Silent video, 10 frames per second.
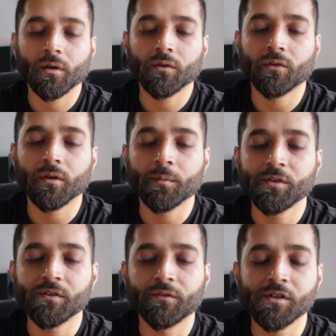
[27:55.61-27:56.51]
so let me
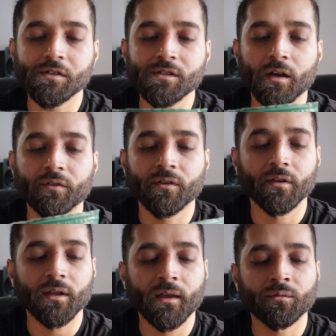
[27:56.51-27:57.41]
just finish this off. This is
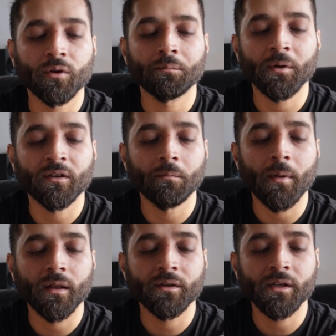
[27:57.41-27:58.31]
the last one, Mint
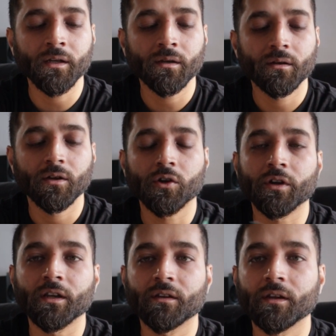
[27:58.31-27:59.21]
Melody
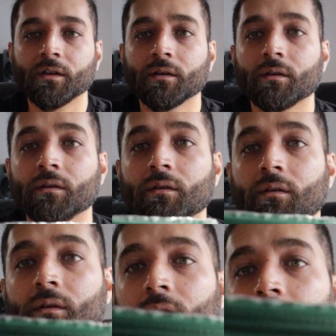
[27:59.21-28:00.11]
Green Tea.
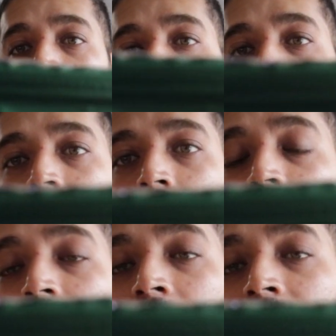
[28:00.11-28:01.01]

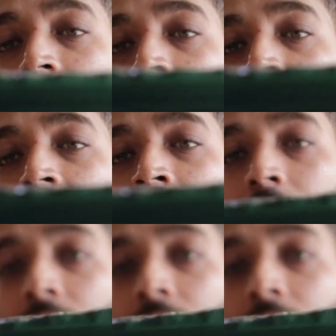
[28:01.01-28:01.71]
So yeah, I like the mint,